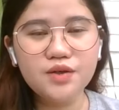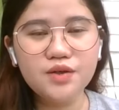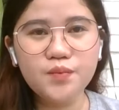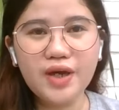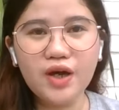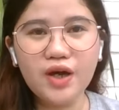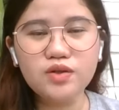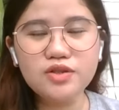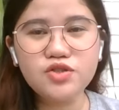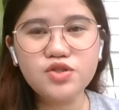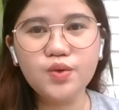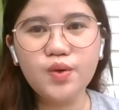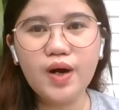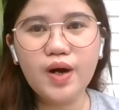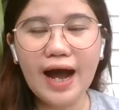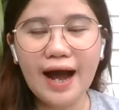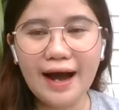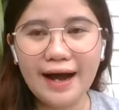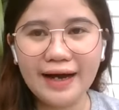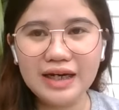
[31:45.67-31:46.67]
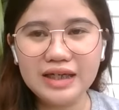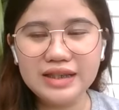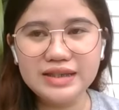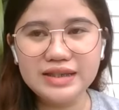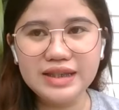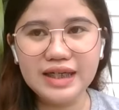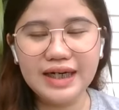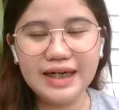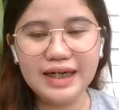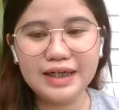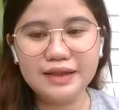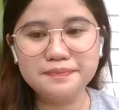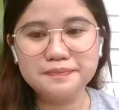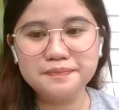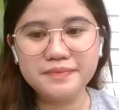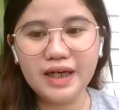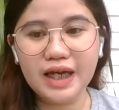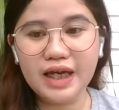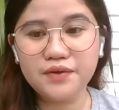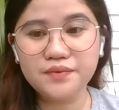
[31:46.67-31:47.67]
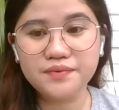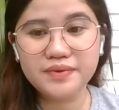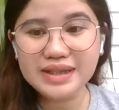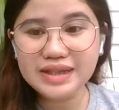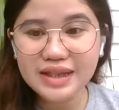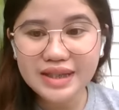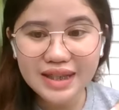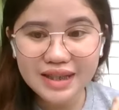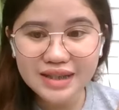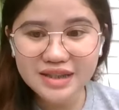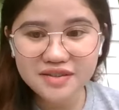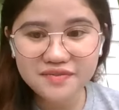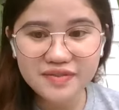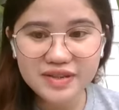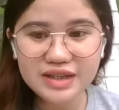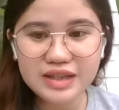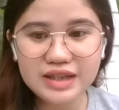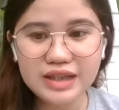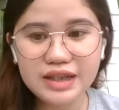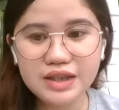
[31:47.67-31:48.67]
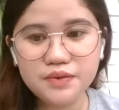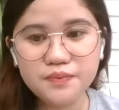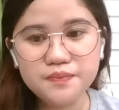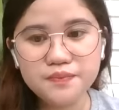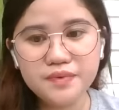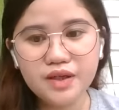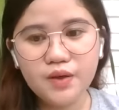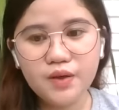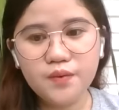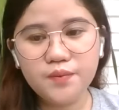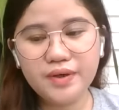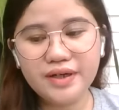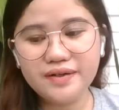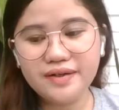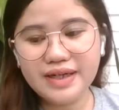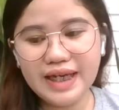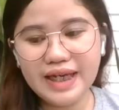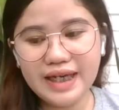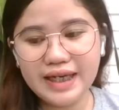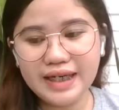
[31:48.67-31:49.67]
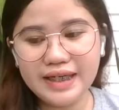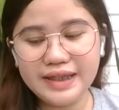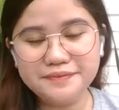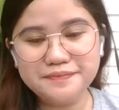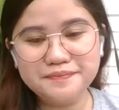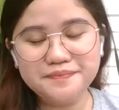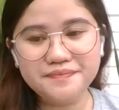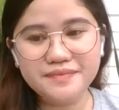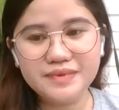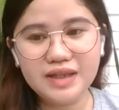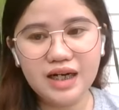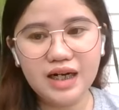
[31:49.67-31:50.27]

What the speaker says: we also had a written activity wherein